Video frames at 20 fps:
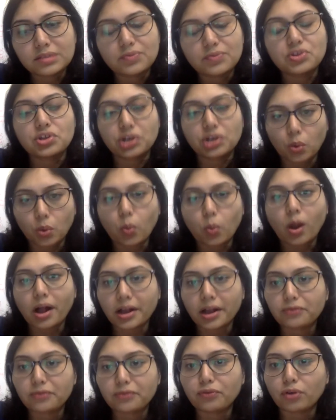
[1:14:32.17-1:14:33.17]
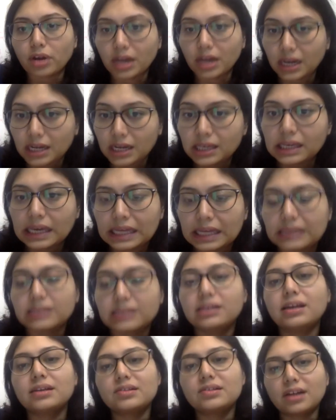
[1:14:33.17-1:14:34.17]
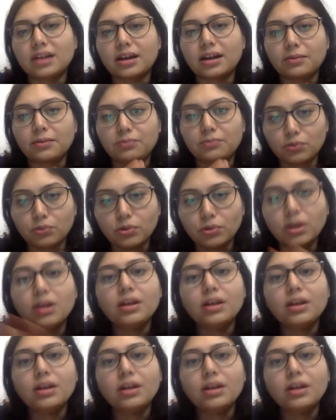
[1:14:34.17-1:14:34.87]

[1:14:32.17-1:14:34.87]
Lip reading: which required for any healthcare startup to